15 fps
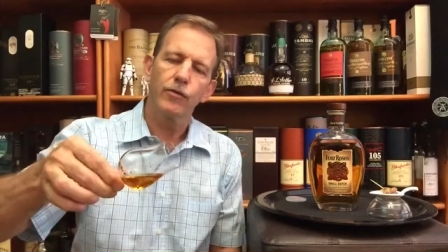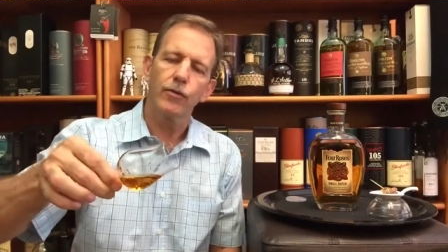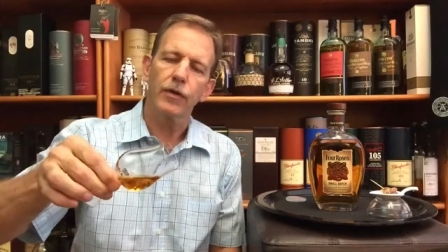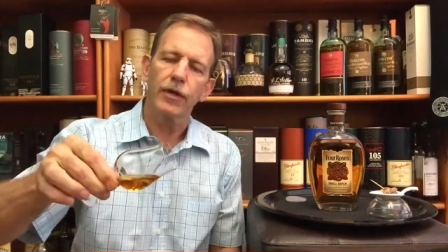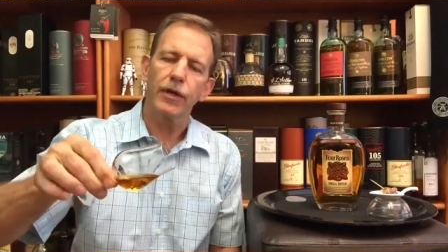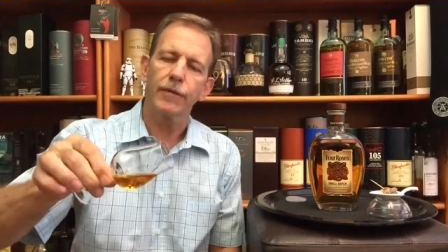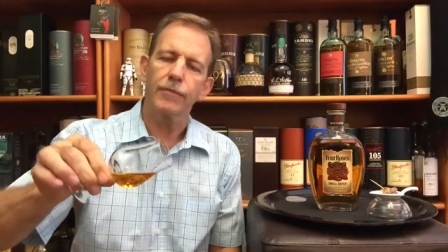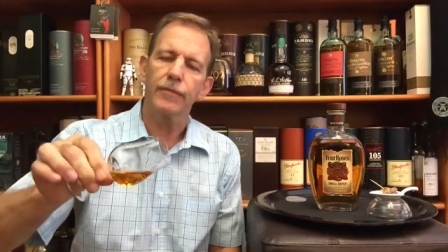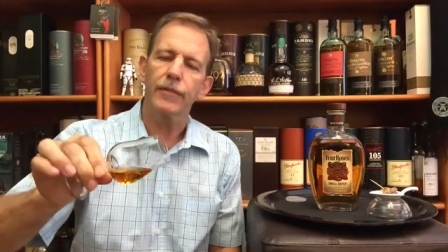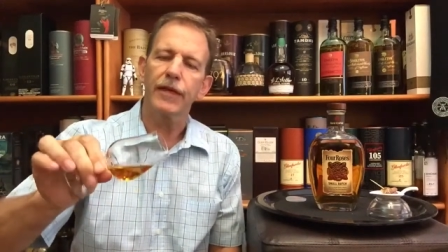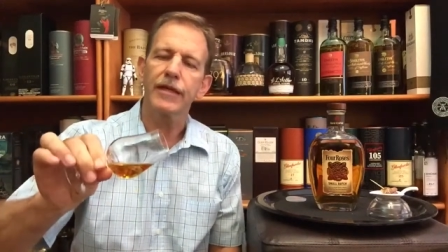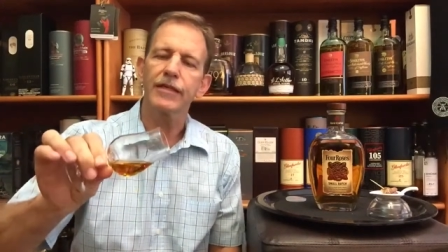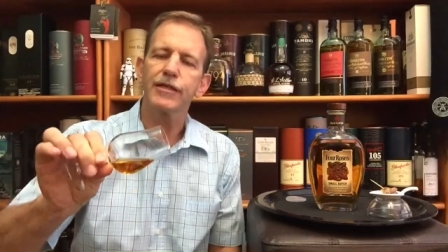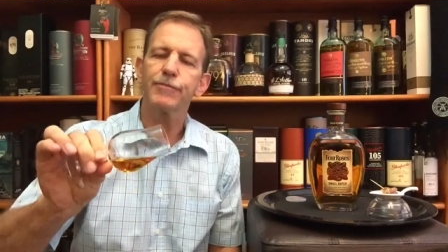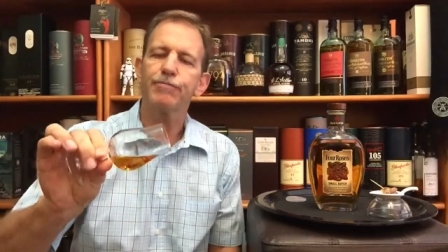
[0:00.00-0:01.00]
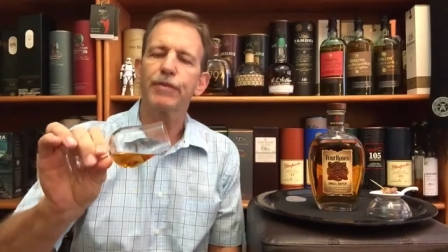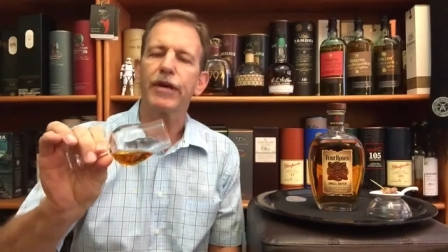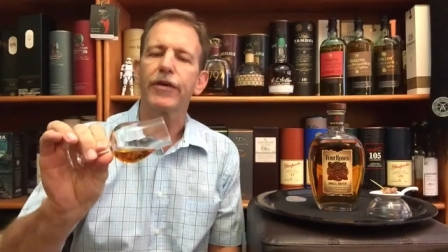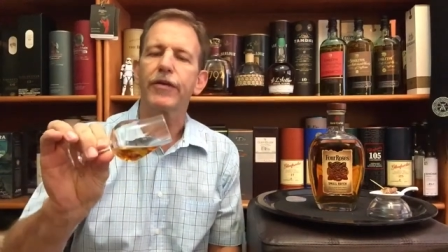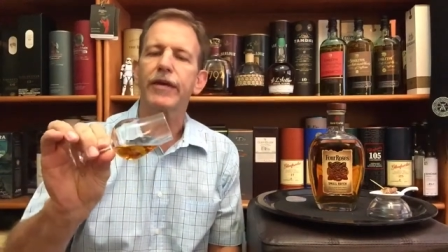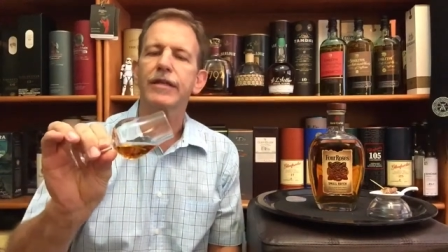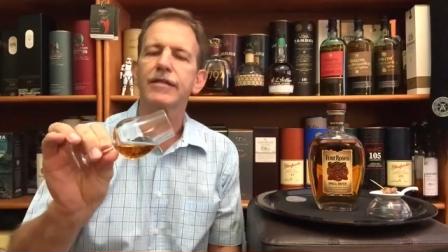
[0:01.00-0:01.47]
what I'm
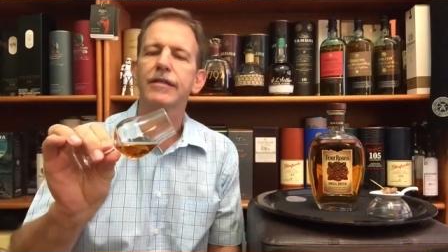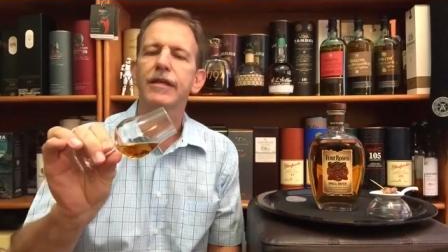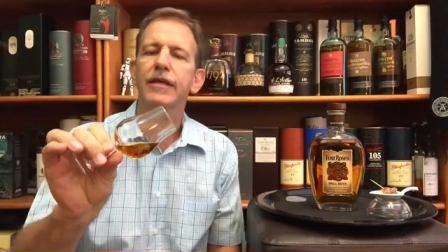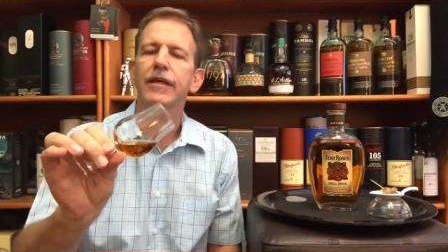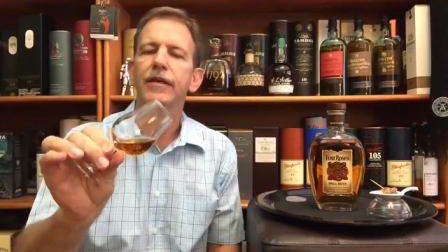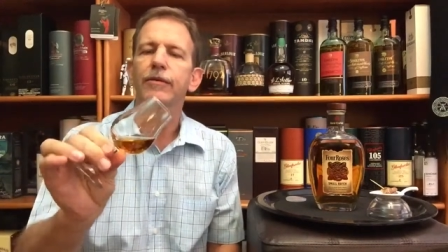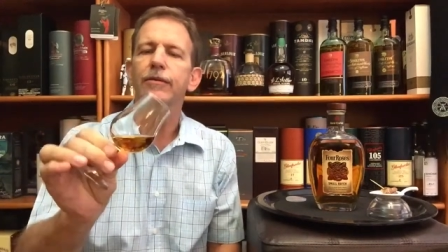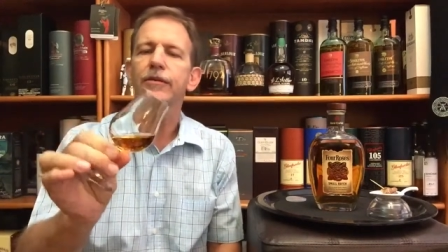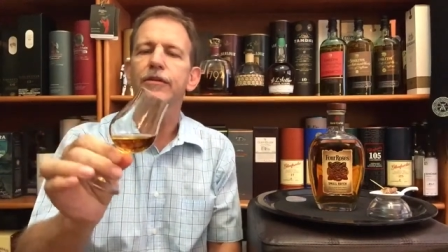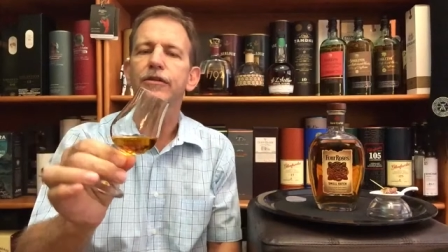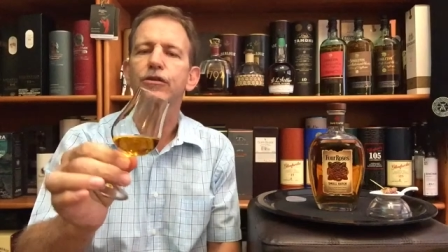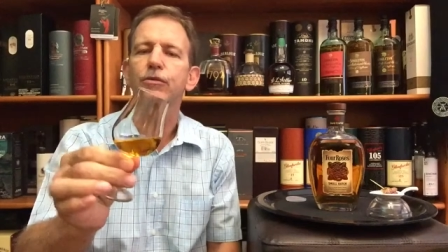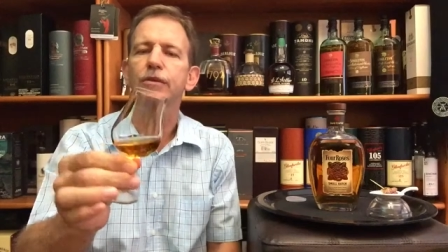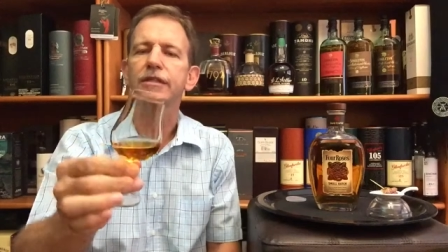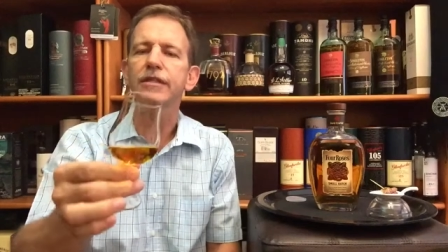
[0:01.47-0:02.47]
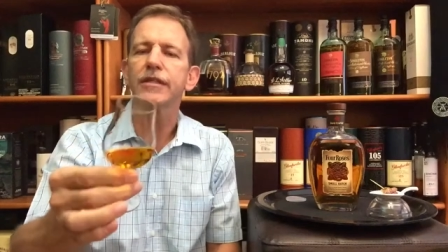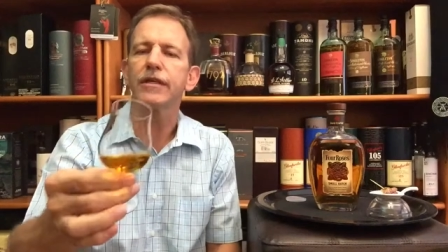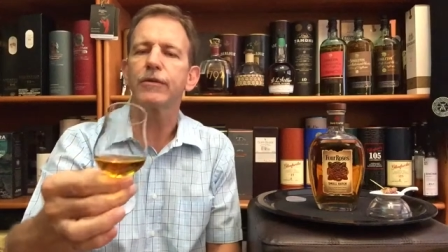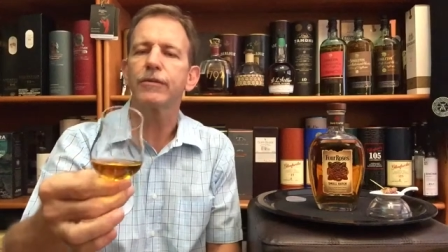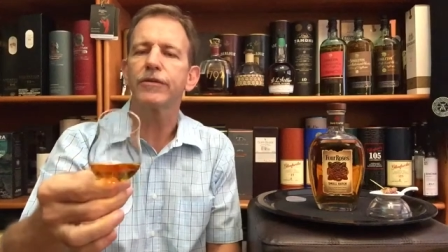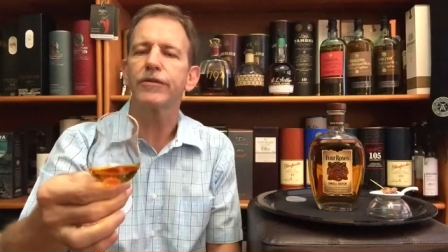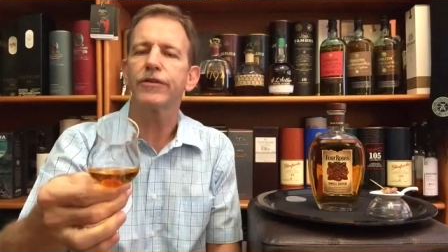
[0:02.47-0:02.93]
experiencing here with this
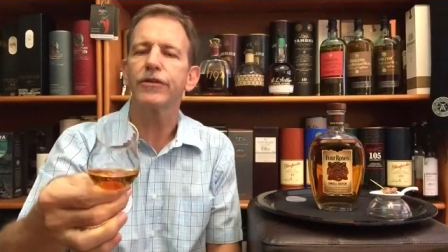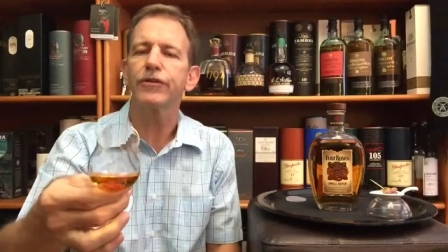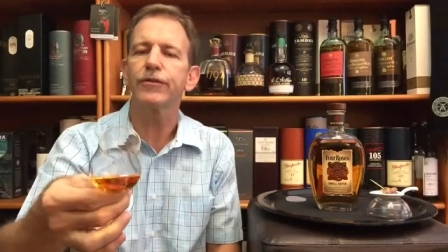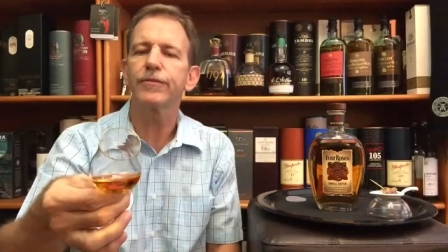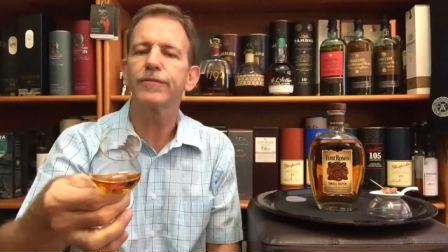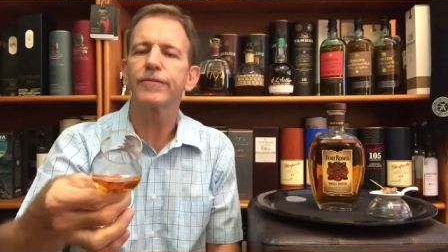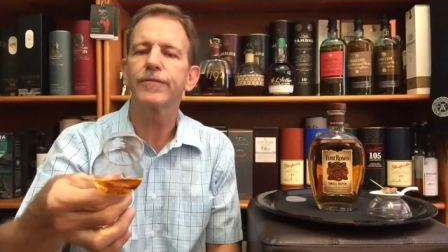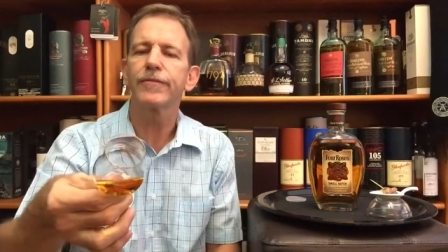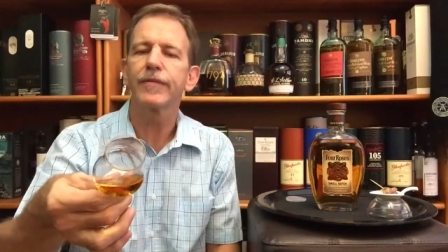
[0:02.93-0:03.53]
whiskey with you.